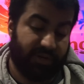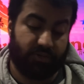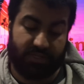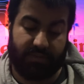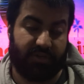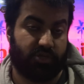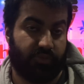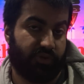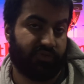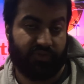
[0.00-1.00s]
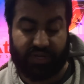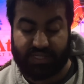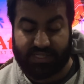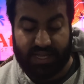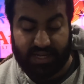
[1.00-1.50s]
Baguska can be super useful
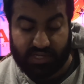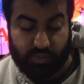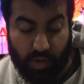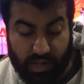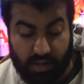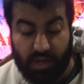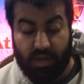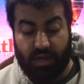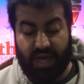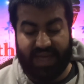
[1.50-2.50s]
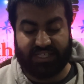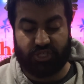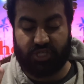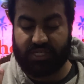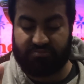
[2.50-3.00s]
against that deck as well. It's
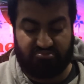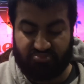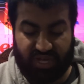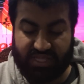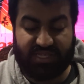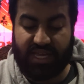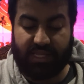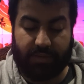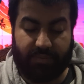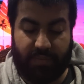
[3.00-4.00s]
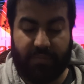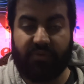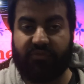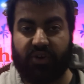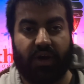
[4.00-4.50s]
just insane. Like,
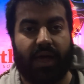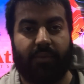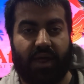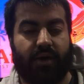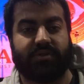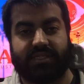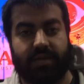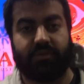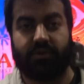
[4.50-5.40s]
people forgot about how insane